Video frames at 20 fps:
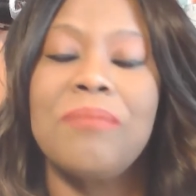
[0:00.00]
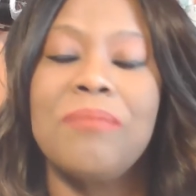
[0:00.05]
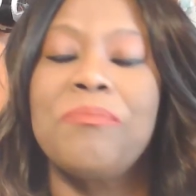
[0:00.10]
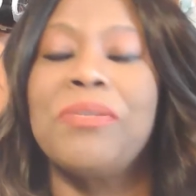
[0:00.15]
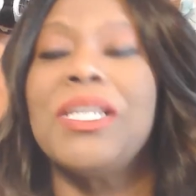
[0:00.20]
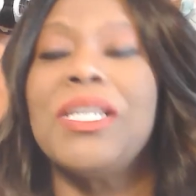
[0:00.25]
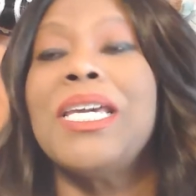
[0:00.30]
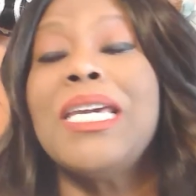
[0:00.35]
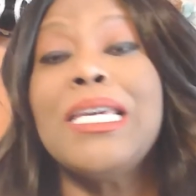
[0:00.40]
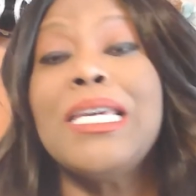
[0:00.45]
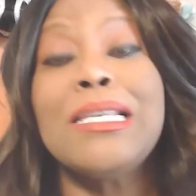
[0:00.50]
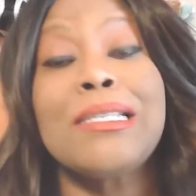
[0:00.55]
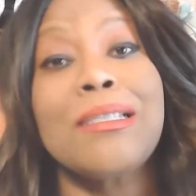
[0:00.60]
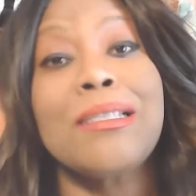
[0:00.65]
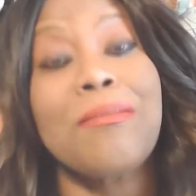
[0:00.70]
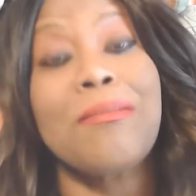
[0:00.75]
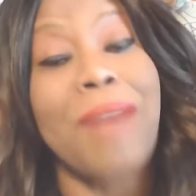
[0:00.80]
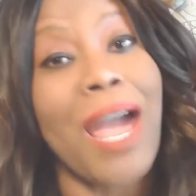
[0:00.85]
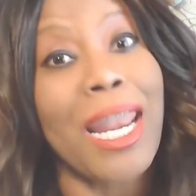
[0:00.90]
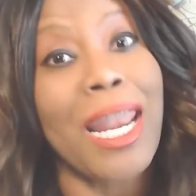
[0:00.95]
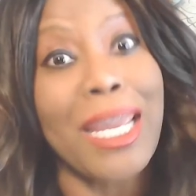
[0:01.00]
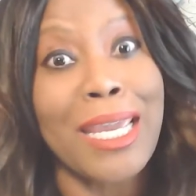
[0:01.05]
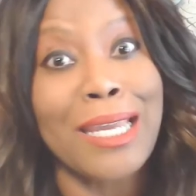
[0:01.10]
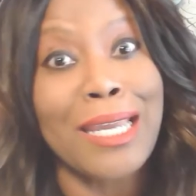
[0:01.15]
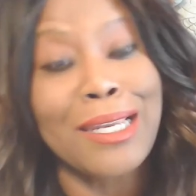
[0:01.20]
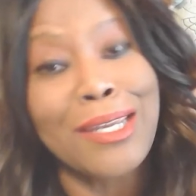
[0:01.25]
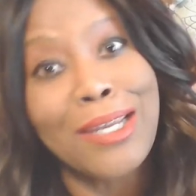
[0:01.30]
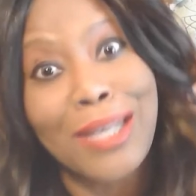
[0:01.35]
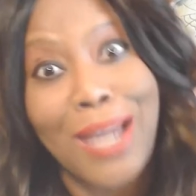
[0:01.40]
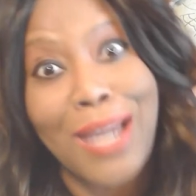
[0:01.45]
please somebody
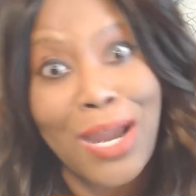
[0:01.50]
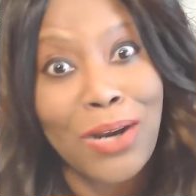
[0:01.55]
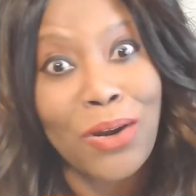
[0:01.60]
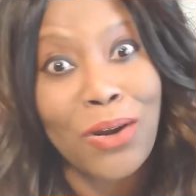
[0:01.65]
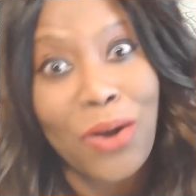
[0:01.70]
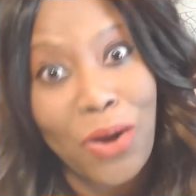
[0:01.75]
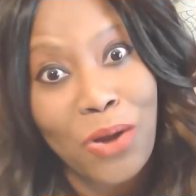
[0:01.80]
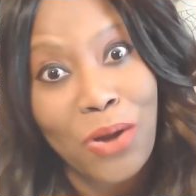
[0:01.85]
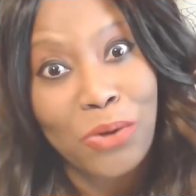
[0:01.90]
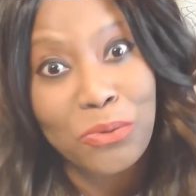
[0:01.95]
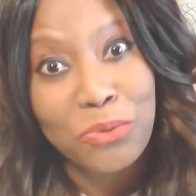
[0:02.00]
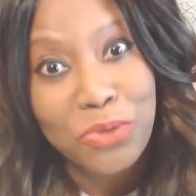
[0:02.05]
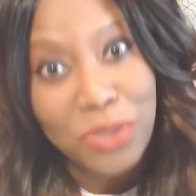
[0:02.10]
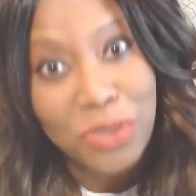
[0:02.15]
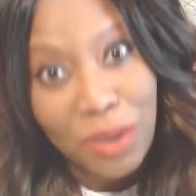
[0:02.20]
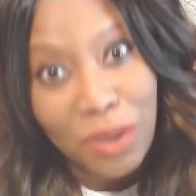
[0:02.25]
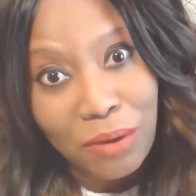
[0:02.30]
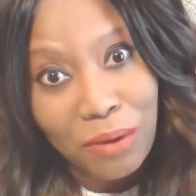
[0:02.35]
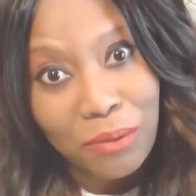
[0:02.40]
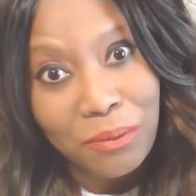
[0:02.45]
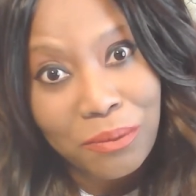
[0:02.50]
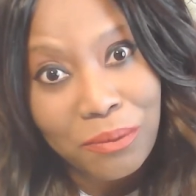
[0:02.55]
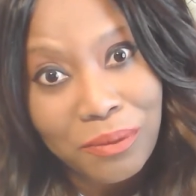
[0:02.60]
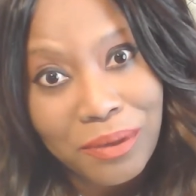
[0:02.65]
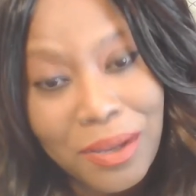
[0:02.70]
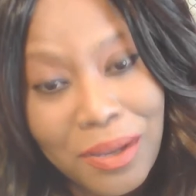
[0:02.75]
get Yolanda her own show.